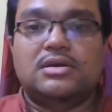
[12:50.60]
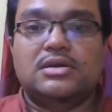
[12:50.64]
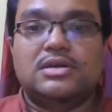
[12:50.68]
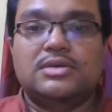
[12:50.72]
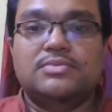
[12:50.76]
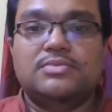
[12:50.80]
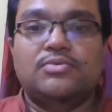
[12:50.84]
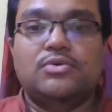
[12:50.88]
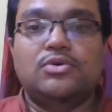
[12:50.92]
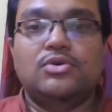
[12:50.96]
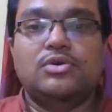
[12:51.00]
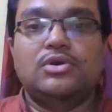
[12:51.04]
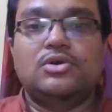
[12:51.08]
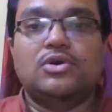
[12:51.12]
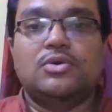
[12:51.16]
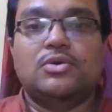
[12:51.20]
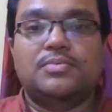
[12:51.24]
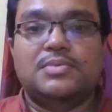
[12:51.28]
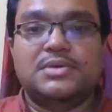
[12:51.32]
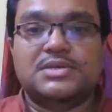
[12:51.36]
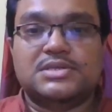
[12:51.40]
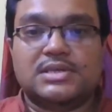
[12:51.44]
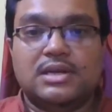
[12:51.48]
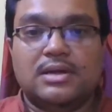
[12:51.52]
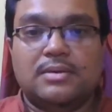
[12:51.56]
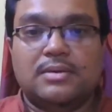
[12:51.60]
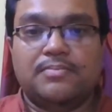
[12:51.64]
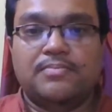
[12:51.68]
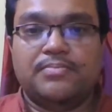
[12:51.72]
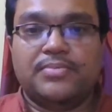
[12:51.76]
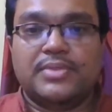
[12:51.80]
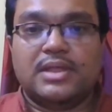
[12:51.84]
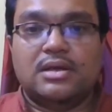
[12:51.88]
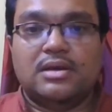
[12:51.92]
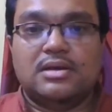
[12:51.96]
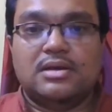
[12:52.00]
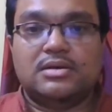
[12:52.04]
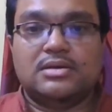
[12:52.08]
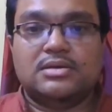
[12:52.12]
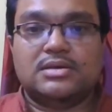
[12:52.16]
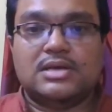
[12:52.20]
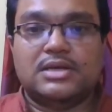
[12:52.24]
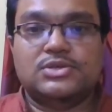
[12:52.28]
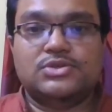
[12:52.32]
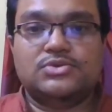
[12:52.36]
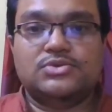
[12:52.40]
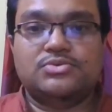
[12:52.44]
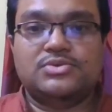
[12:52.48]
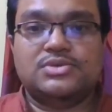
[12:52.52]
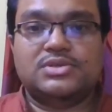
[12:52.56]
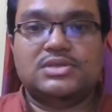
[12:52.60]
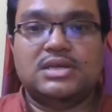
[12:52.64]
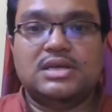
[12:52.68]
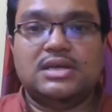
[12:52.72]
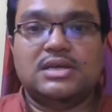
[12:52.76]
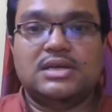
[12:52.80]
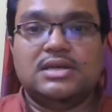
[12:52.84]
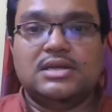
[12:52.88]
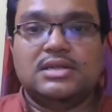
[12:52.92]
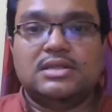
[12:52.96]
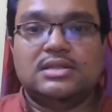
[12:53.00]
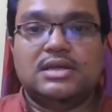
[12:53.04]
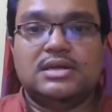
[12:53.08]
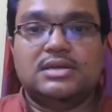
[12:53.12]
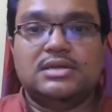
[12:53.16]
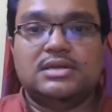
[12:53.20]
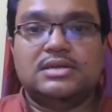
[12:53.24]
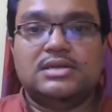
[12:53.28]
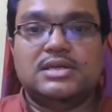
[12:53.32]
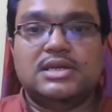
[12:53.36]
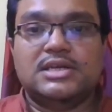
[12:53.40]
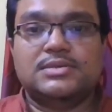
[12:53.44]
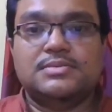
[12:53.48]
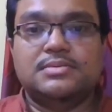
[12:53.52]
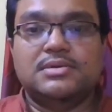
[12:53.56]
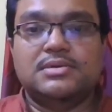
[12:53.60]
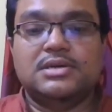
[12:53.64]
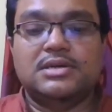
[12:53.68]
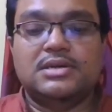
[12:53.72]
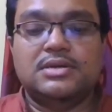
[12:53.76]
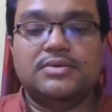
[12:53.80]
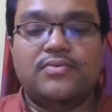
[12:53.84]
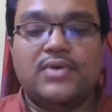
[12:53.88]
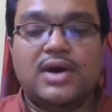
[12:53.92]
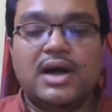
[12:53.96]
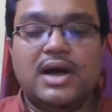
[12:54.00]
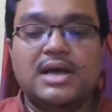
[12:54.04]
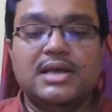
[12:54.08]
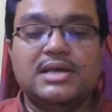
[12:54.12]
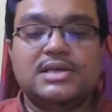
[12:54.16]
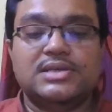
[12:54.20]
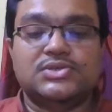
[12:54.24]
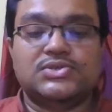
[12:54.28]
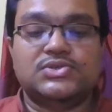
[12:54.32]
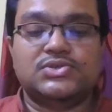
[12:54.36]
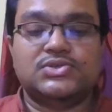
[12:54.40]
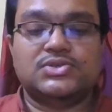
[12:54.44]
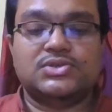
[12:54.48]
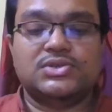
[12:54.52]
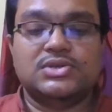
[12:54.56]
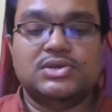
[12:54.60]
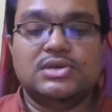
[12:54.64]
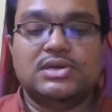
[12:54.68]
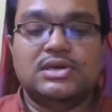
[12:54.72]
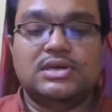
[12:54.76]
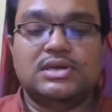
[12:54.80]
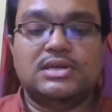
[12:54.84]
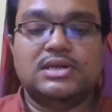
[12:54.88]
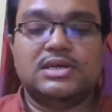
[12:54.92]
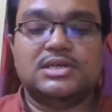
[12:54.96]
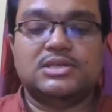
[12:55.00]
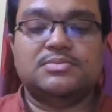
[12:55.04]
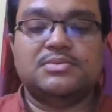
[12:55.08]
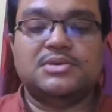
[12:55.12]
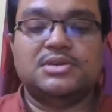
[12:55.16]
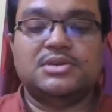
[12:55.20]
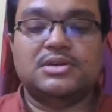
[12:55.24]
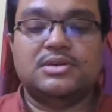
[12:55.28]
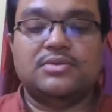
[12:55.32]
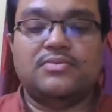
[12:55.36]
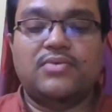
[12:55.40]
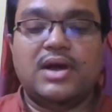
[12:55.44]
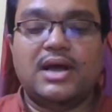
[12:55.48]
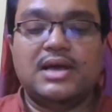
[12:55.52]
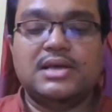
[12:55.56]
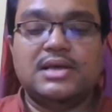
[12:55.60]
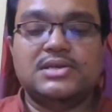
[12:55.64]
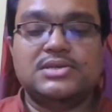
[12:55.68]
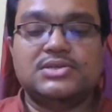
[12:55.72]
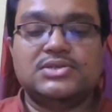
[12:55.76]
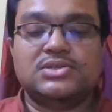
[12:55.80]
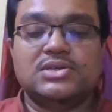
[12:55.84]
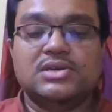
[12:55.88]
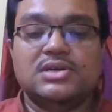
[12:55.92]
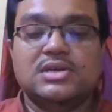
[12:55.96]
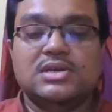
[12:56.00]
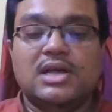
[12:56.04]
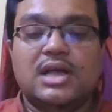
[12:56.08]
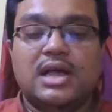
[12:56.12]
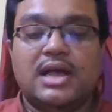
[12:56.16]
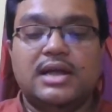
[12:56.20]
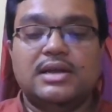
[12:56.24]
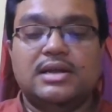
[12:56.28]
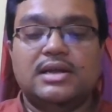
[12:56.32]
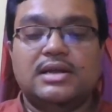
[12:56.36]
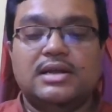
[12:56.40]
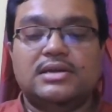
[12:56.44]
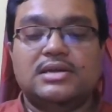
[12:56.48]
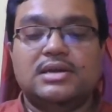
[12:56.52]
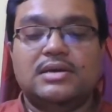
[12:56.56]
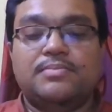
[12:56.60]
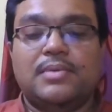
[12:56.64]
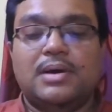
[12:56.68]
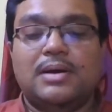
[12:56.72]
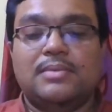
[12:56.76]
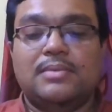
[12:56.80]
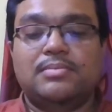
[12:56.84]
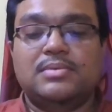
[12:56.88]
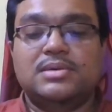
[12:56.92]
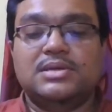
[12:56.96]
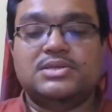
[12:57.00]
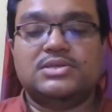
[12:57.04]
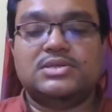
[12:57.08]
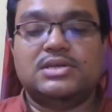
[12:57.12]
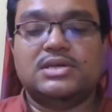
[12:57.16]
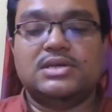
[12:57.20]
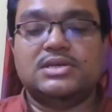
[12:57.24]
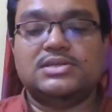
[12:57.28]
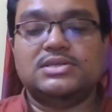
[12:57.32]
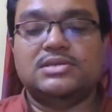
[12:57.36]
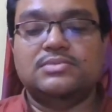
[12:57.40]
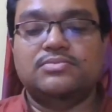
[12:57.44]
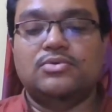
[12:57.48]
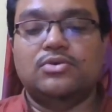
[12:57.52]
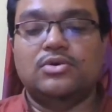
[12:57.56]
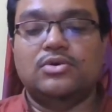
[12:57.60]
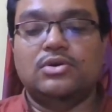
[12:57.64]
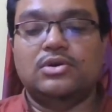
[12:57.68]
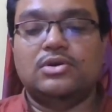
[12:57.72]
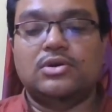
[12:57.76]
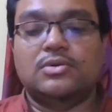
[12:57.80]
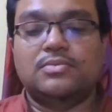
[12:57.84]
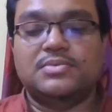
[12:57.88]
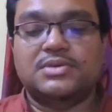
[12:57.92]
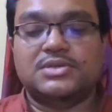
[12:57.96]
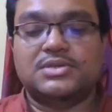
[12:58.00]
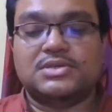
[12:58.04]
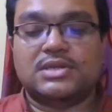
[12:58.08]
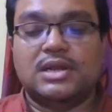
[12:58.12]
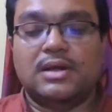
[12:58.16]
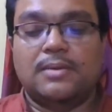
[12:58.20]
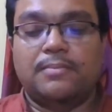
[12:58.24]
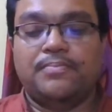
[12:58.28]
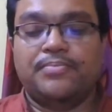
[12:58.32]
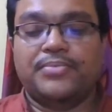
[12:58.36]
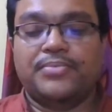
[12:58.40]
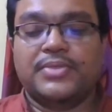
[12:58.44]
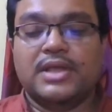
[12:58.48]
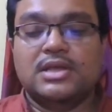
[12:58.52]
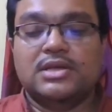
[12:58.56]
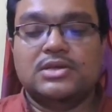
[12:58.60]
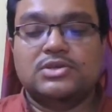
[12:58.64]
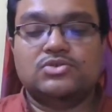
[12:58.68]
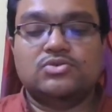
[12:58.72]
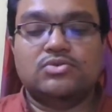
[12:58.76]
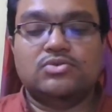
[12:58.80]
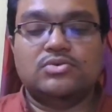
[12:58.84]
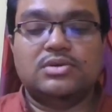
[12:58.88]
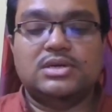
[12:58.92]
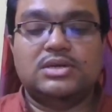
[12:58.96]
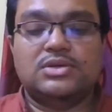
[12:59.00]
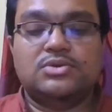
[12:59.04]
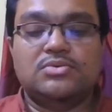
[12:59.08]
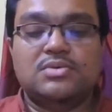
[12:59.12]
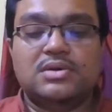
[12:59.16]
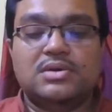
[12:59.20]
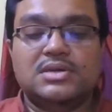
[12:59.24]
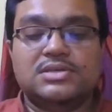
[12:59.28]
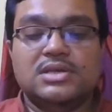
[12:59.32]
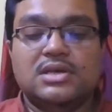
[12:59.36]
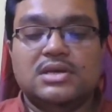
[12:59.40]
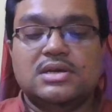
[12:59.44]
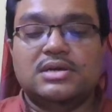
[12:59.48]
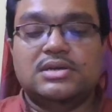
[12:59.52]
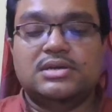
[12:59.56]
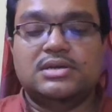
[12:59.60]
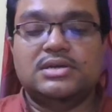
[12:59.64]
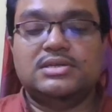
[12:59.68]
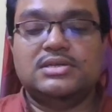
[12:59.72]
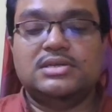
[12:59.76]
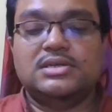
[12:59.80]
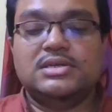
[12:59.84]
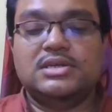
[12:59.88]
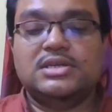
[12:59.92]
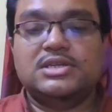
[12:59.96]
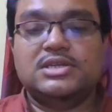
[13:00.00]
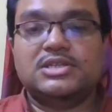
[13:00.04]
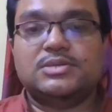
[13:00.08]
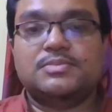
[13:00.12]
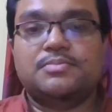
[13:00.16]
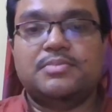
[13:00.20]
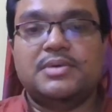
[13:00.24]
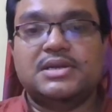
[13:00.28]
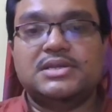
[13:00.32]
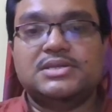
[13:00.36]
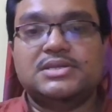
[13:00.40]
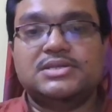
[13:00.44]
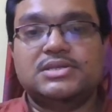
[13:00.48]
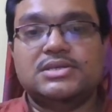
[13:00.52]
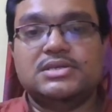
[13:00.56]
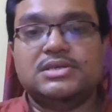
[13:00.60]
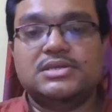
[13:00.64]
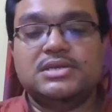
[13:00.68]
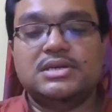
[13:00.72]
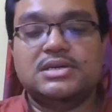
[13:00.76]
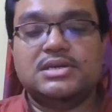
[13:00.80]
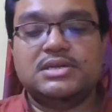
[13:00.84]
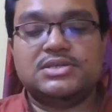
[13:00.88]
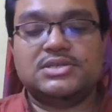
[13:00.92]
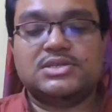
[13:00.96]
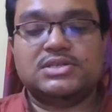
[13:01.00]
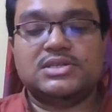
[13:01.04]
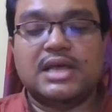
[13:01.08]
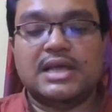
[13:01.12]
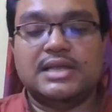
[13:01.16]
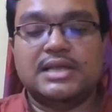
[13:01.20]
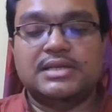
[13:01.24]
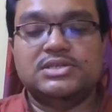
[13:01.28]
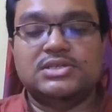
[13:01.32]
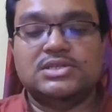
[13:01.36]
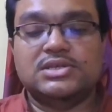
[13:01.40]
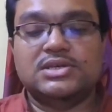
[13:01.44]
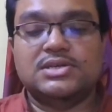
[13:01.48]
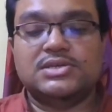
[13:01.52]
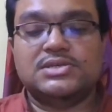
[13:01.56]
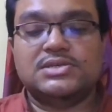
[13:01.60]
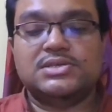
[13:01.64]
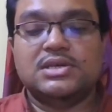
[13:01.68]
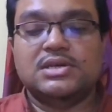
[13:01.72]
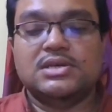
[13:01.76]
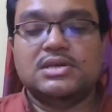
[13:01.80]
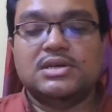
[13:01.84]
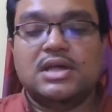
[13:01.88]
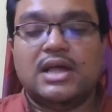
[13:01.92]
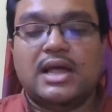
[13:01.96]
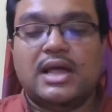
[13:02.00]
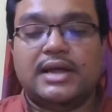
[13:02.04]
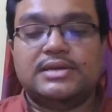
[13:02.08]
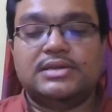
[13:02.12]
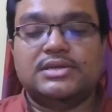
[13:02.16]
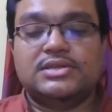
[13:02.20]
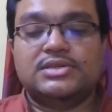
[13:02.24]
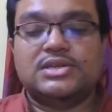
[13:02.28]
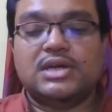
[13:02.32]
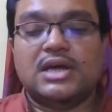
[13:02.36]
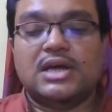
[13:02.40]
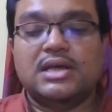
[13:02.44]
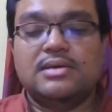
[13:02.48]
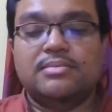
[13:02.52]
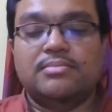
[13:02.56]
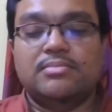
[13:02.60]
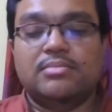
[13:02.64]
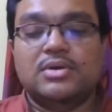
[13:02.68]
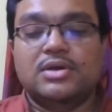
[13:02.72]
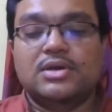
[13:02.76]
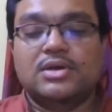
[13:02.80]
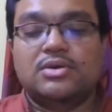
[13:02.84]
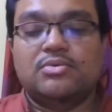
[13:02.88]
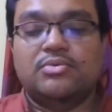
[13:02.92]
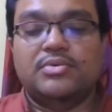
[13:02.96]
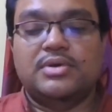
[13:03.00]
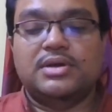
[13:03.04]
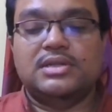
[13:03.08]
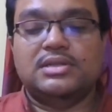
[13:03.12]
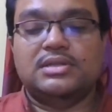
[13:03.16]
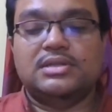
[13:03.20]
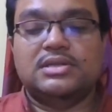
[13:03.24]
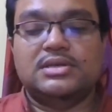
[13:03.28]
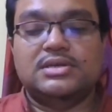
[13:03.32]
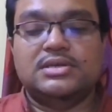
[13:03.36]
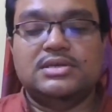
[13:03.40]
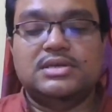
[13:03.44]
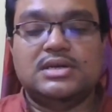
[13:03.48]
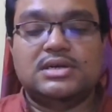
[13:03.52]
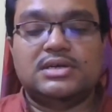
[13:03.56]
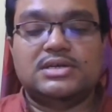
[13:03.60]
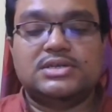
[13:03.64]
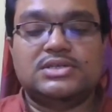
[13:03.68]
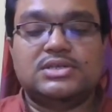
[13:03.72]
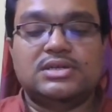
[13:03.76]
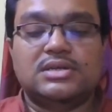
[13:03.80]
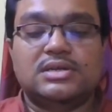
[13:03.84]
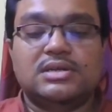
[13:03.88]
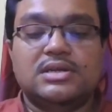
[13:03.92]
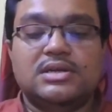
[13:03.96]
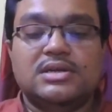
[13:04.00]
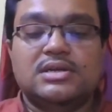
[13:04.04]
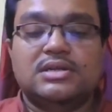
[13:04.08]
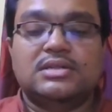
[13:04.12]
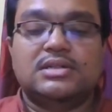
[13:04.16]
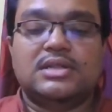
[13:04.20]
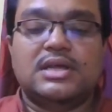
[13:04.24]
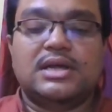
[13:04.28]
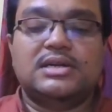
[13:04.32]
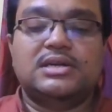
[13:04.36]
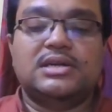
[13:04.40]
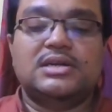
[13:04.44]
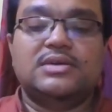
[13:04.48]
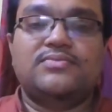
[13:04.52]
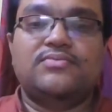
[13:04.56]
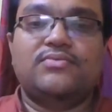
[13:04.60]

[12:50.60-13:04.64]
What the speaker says: Revolt of Islam. I should say that it has been revised. It has been revised and later published as Revolt of Islam. So it was written in Spenserian stanzas at a time when the reaction that had